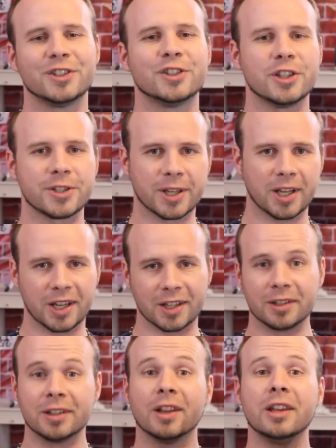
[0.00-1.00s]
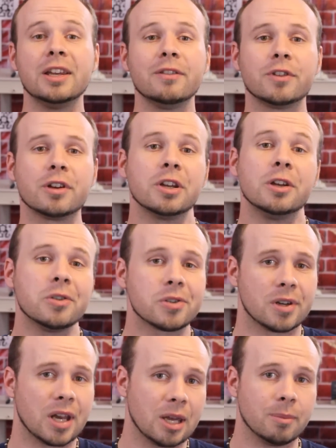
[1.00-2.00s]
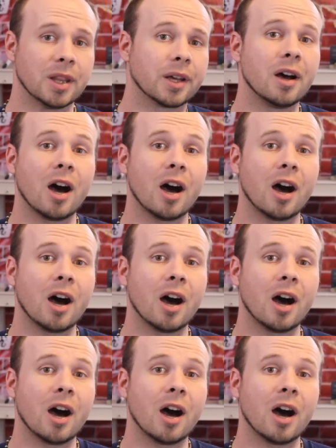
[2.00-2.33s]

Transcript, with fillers: Just kidding. Leave your username in the